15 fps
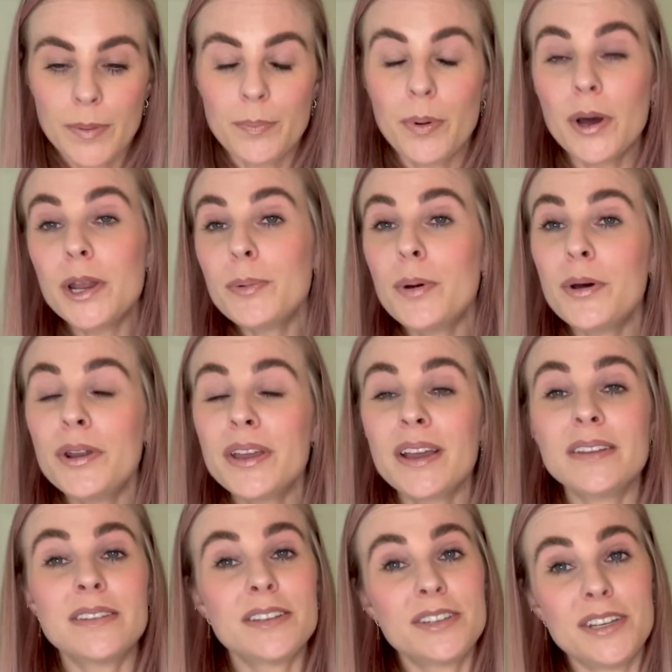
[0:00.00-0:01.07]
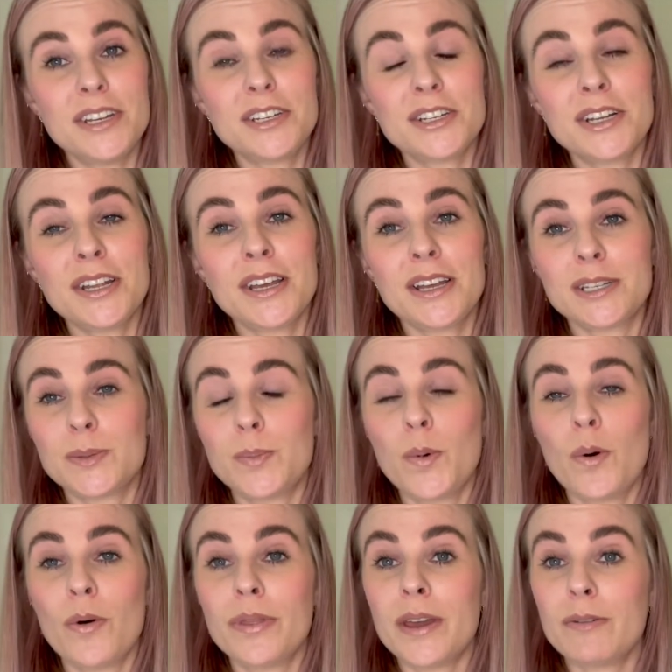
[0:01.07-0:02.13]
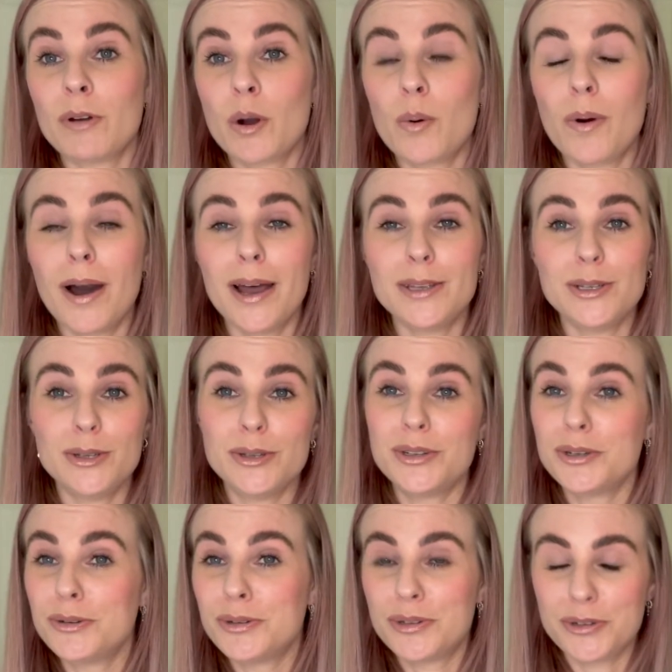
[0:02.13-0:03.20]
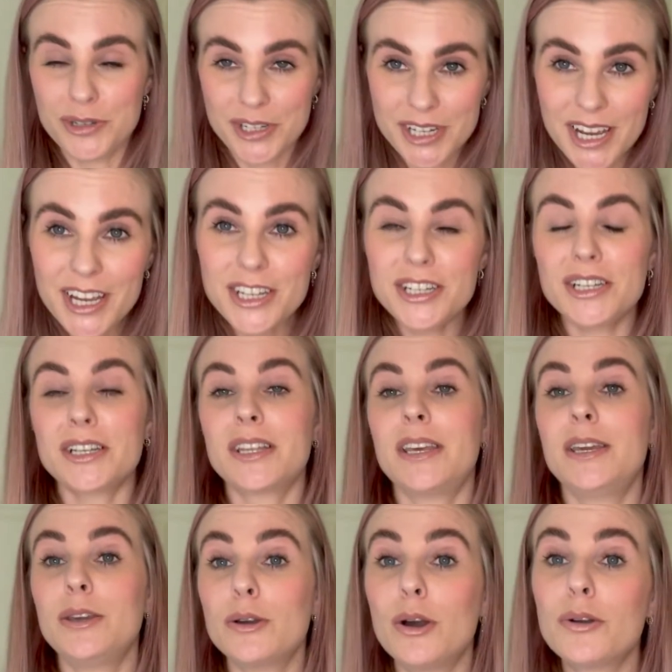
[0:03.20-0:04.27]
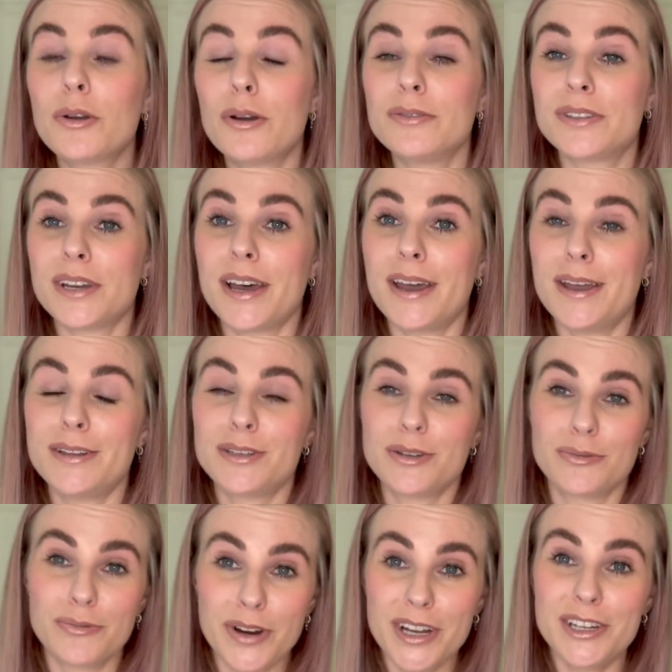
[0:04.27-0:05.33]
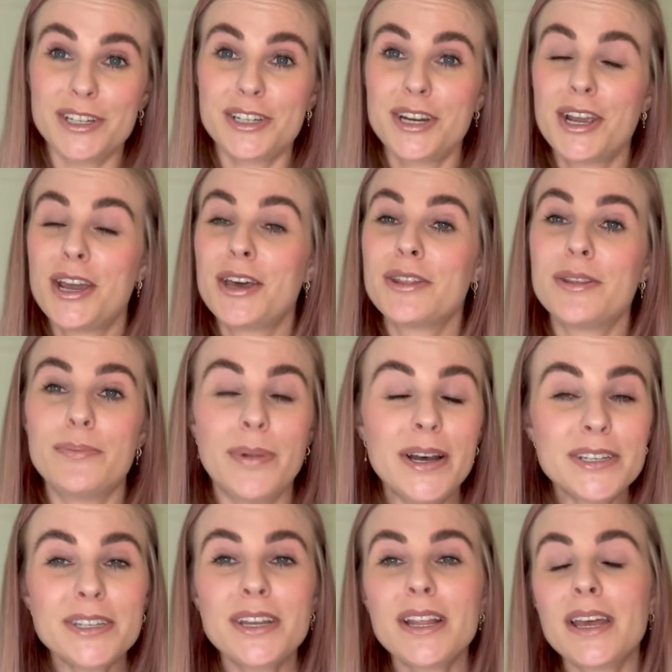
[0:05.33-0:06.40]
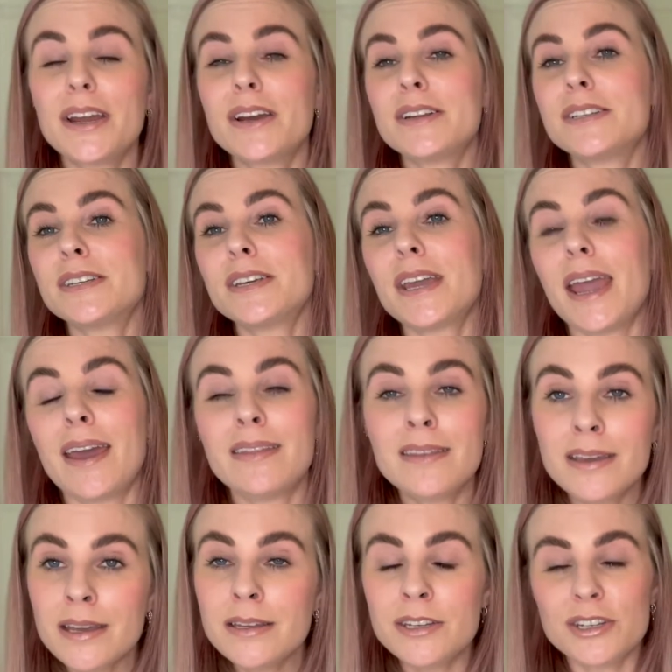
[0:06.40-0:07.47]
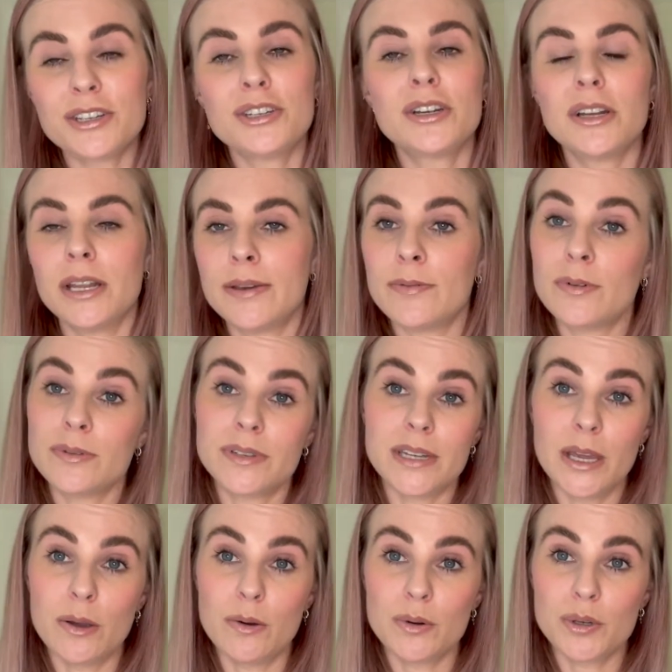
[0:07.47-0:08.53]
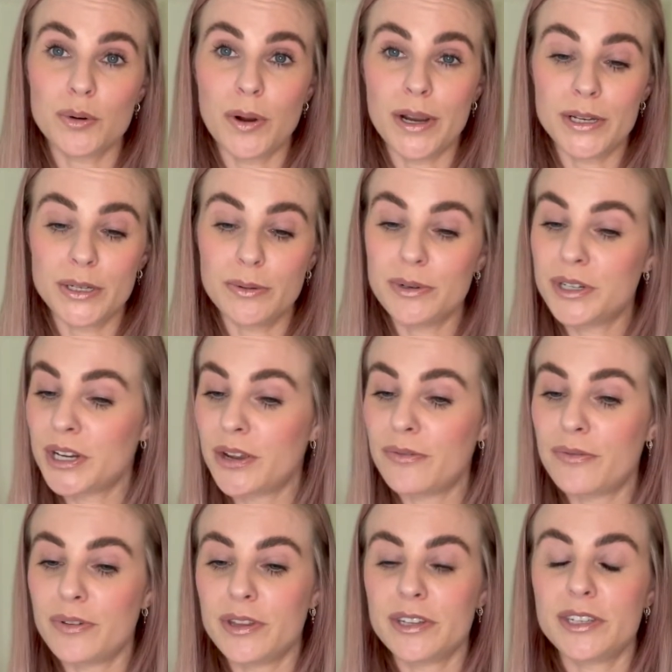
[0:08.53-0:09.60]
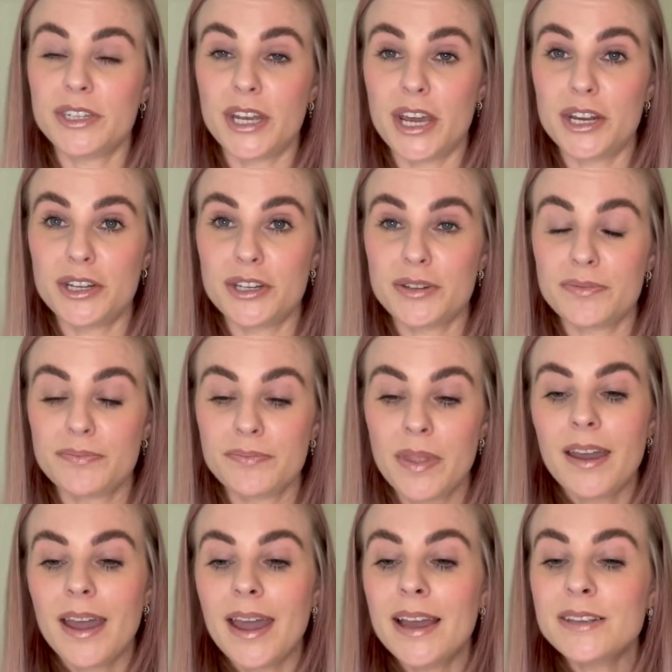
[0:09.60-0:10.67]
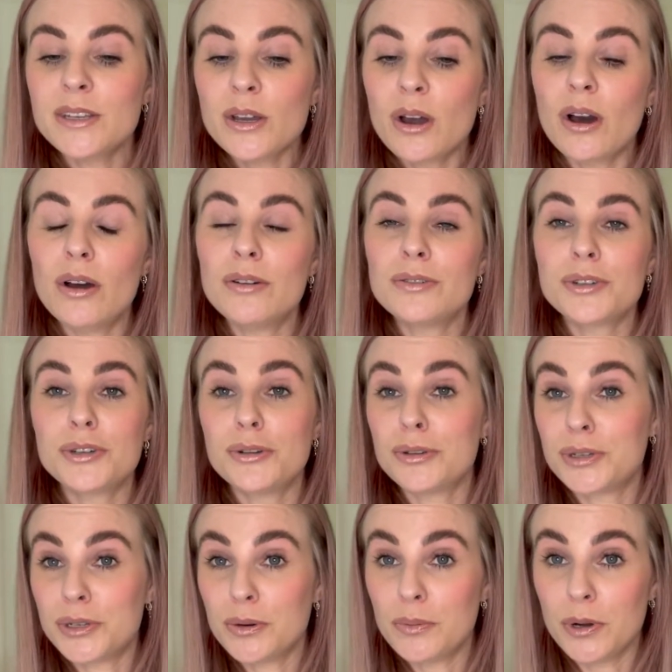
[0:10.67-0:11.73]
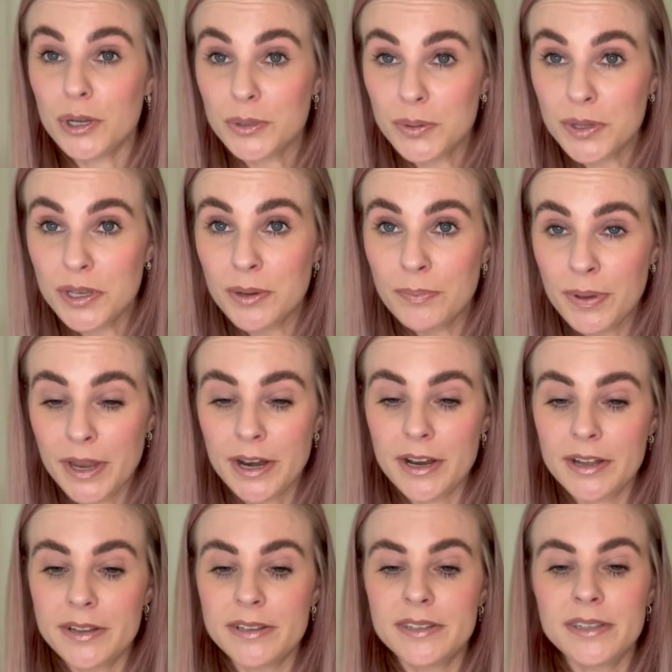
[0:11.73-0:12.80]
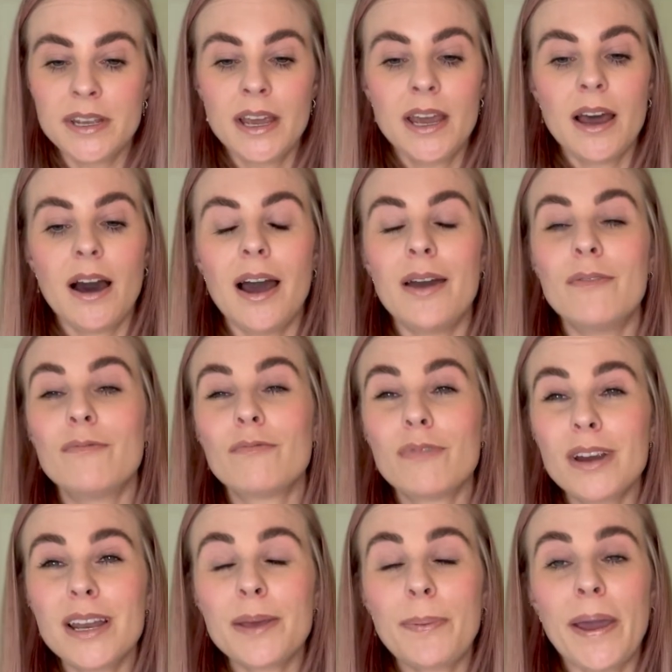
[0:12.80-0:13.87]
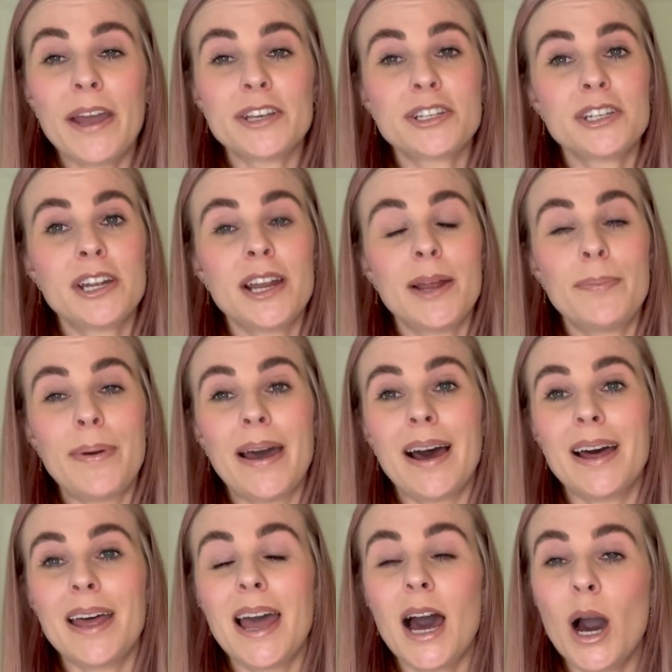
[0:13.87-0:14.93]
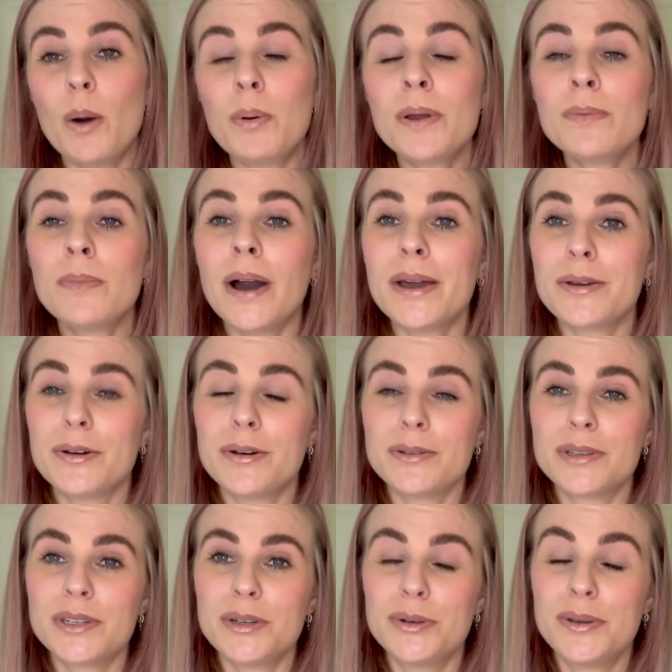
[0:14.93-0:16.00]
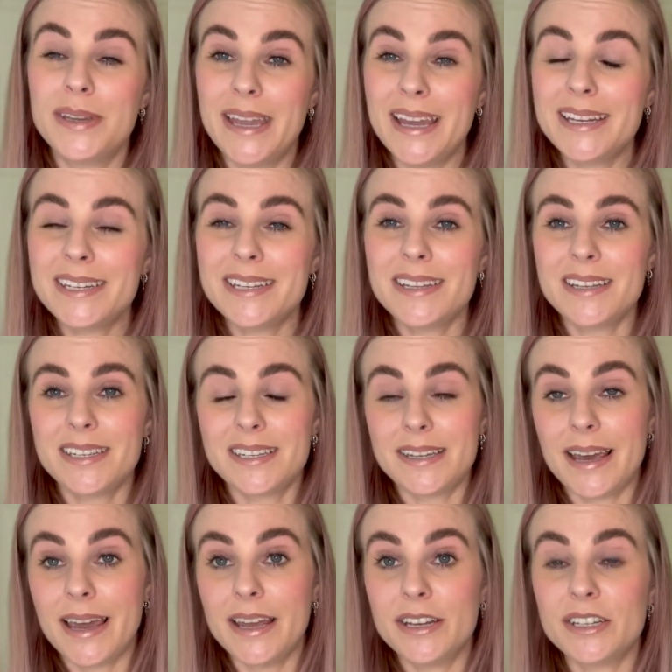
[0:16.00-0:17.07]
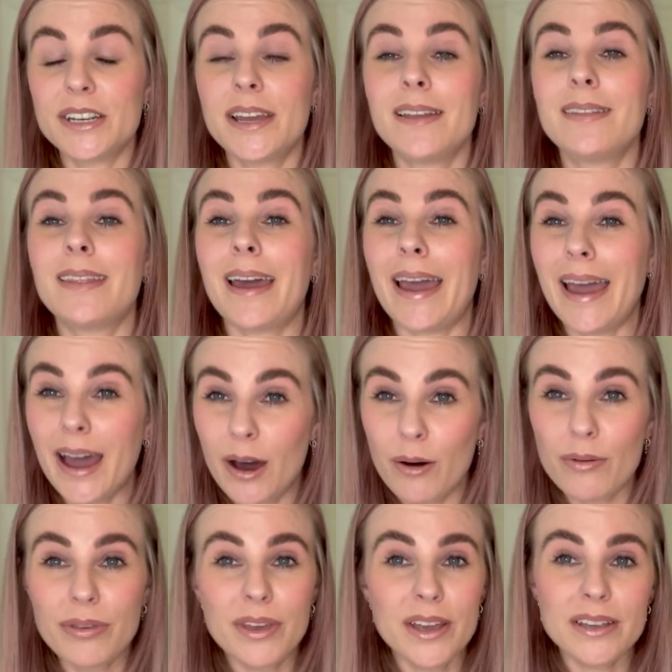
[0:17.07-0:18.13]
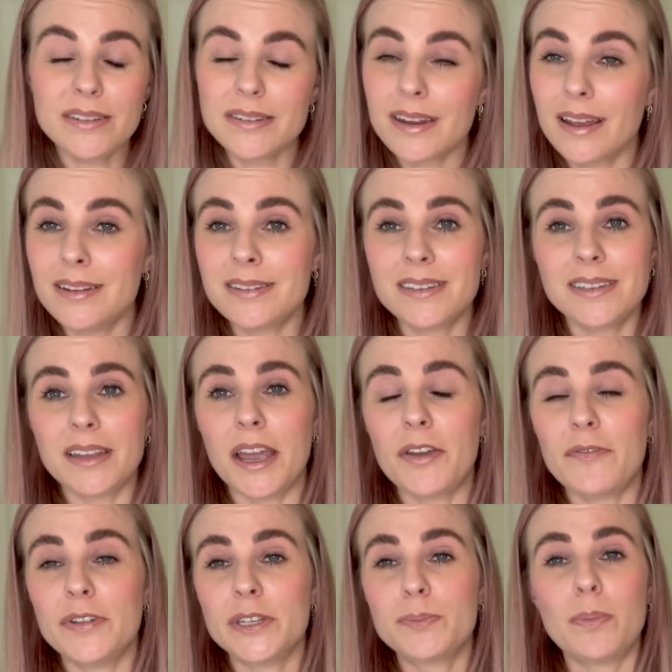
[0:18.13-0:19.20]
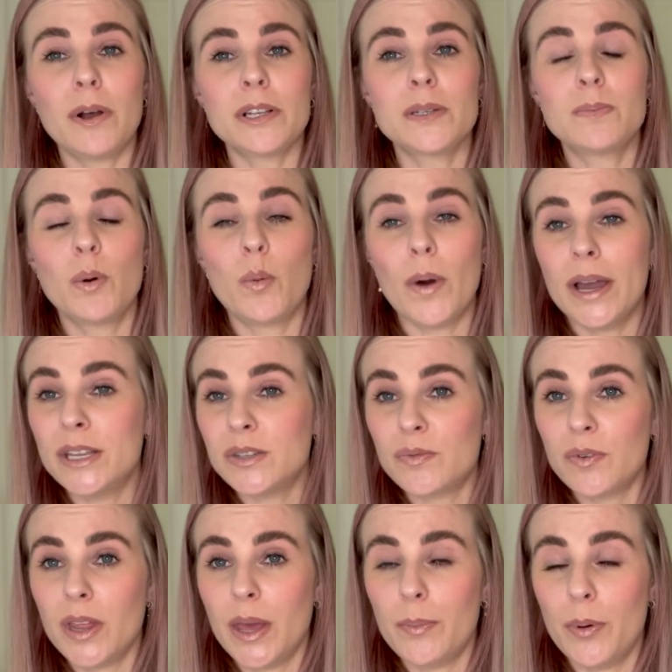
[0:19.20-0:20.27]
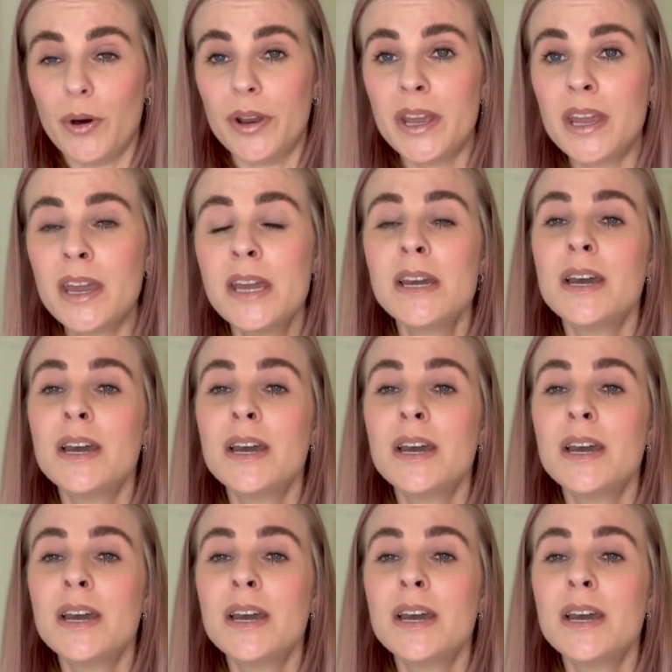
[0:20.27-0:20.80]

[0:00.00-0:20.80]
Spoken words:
Bodybuilding is essentially a sport that requires you to strategically yo-yo diet to reach the muscularity and the conditioning levels that you're trying to achieve for the stage. As a coach who still works with competitors, I'm really passionate about helping my girls to get to the stage in the healthiest and safest possible ways for their body.